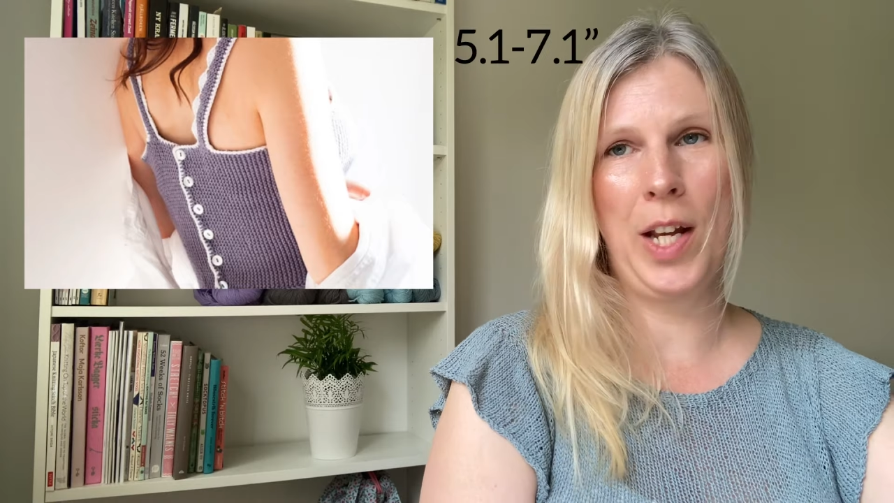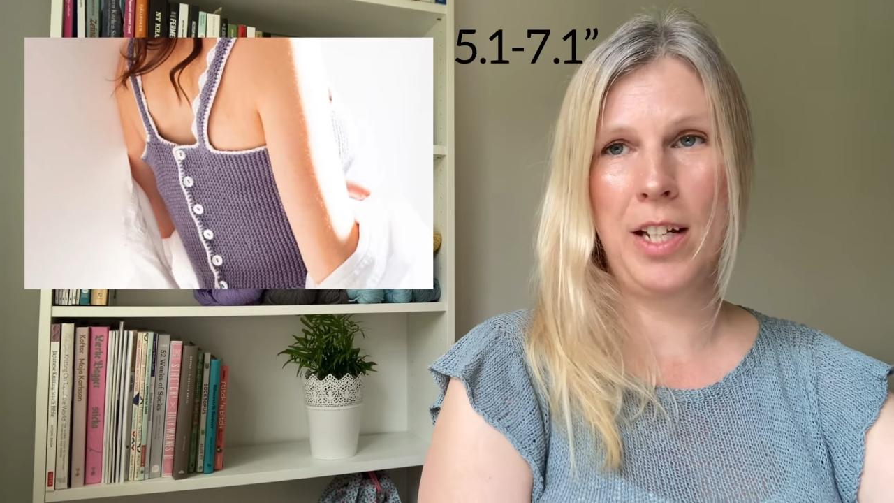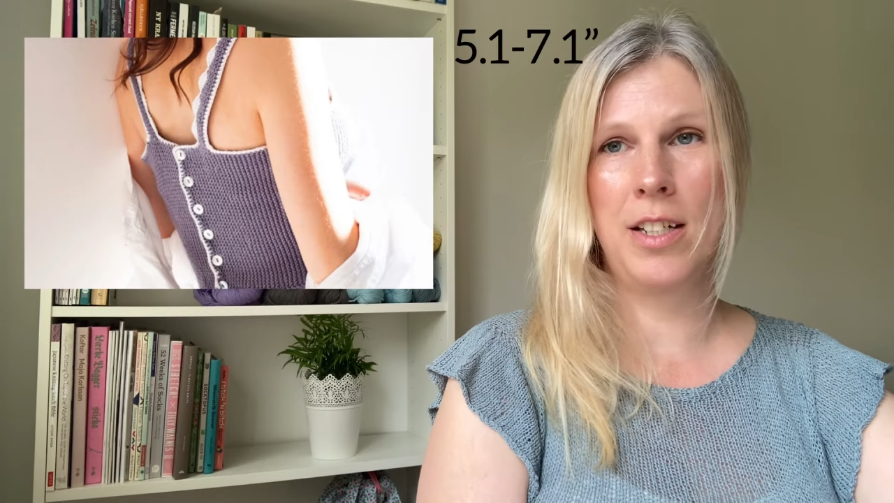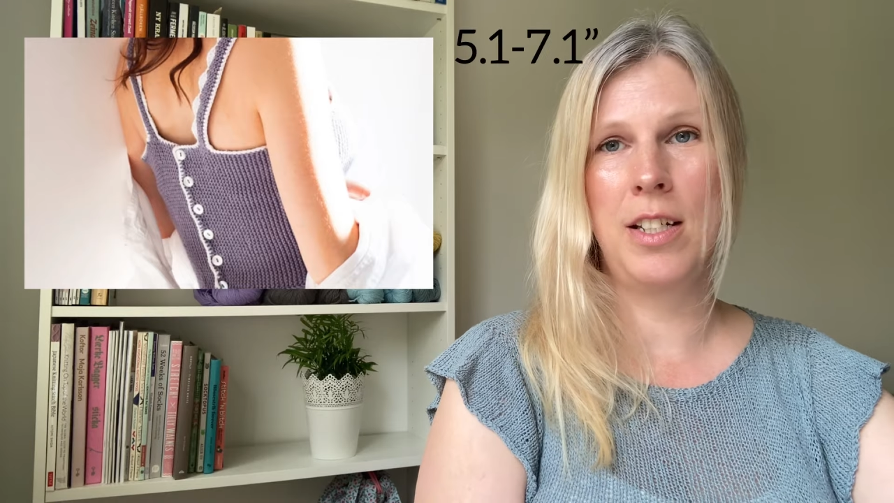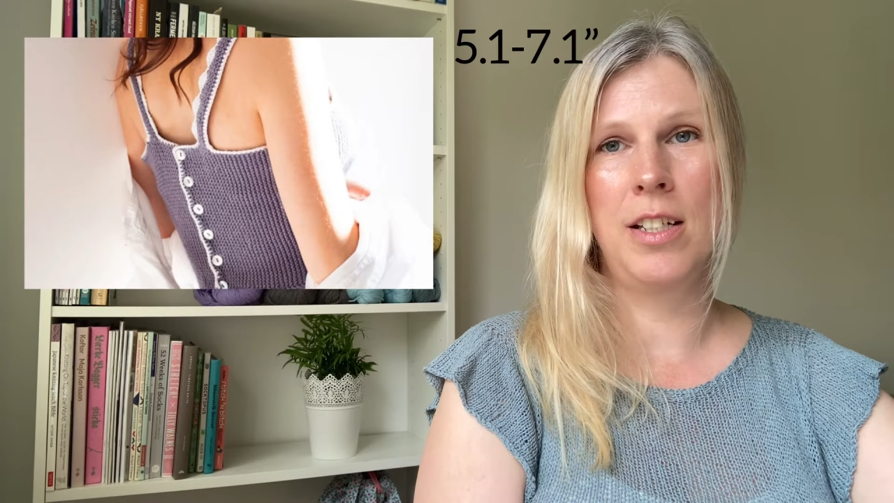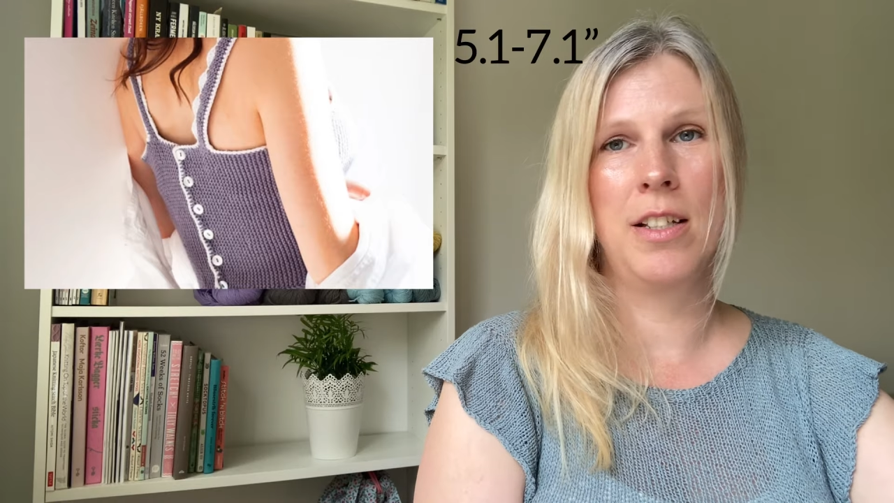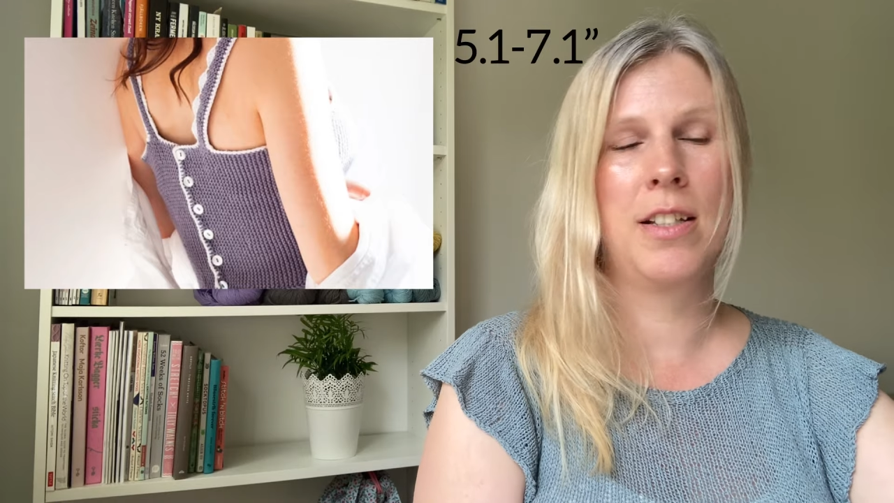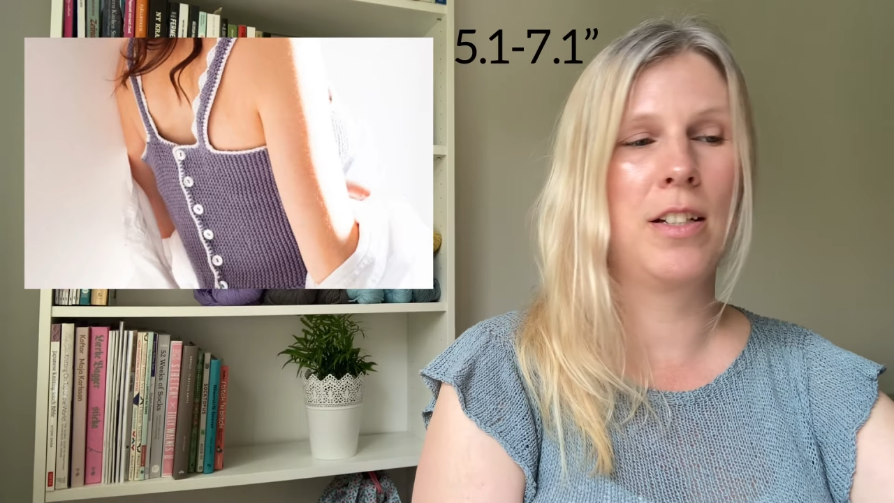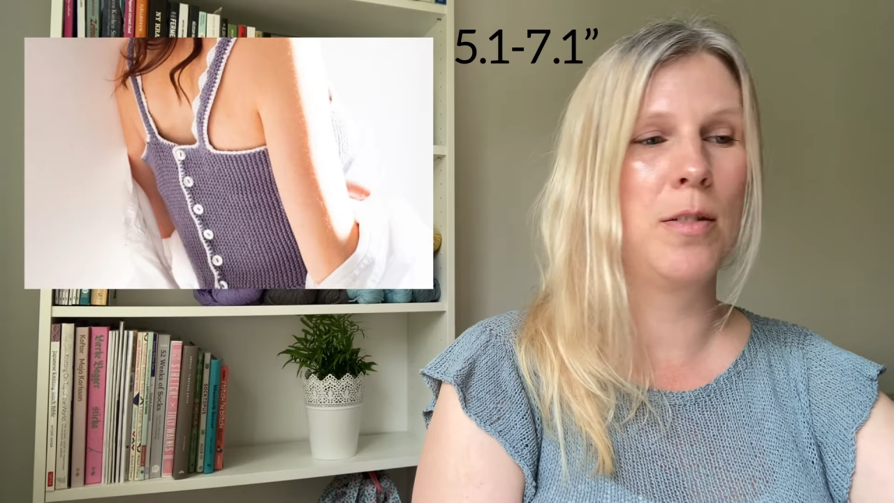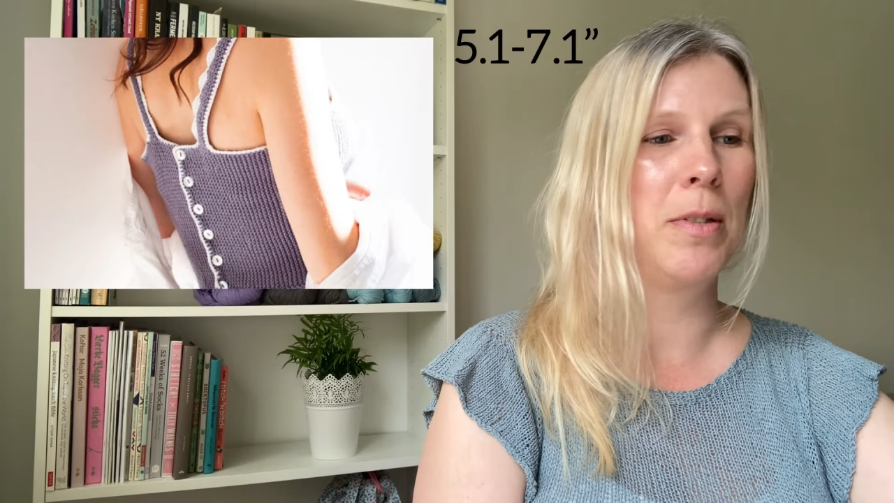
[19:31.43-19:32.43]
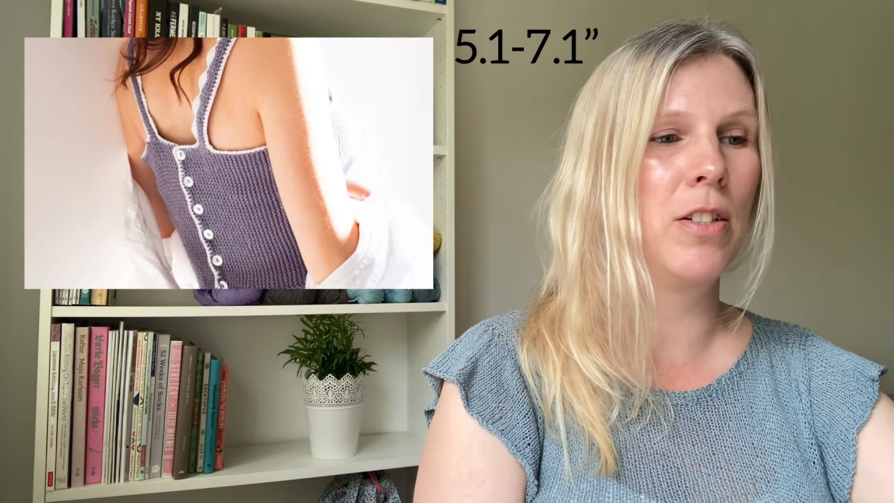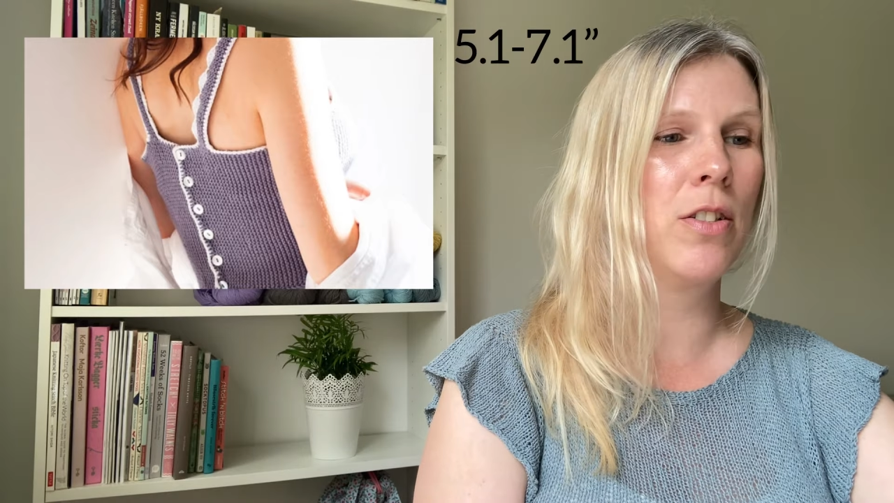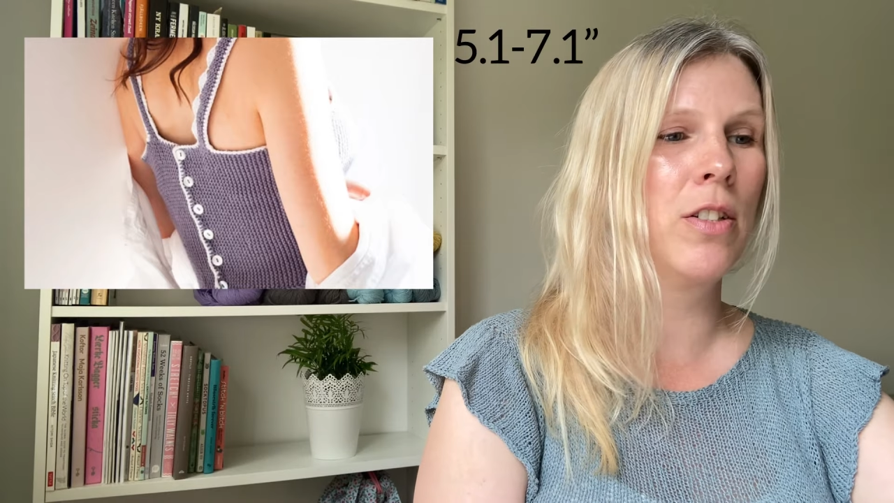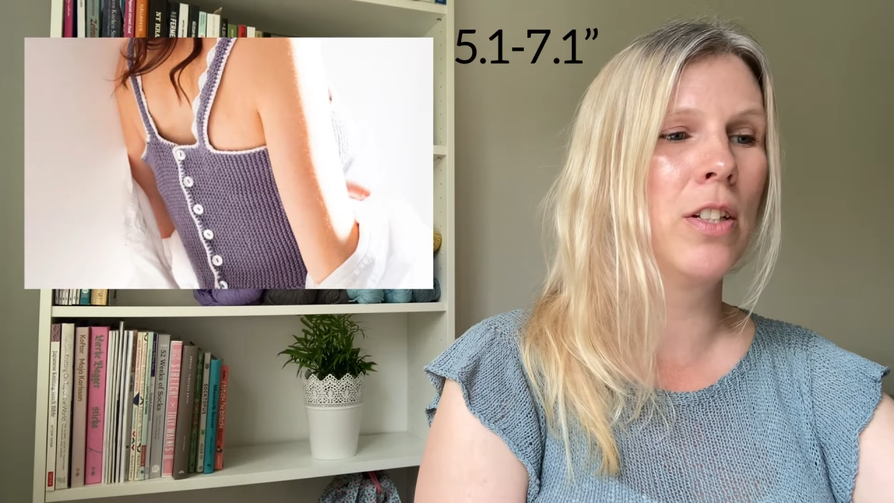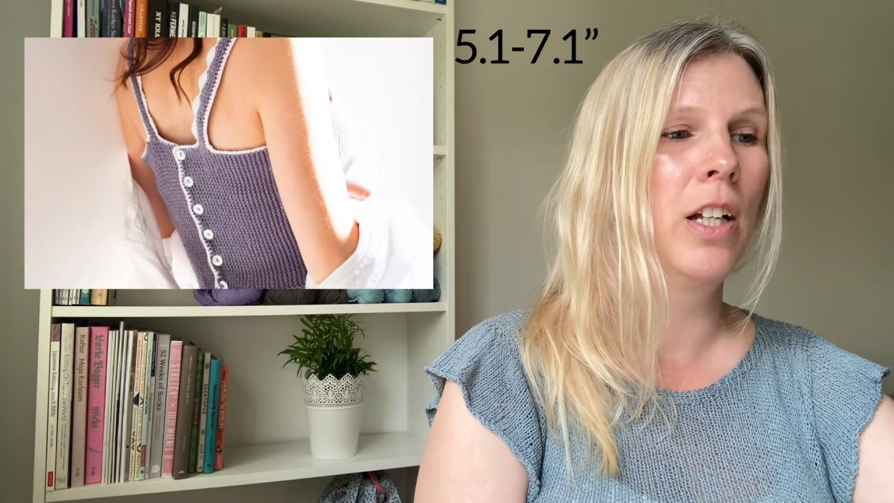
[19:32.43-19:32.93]
18
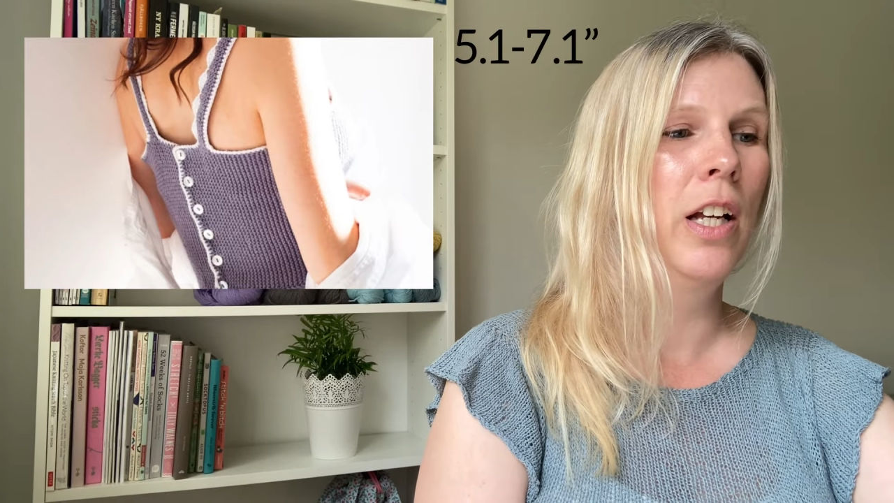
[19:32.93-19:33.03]
centimeters.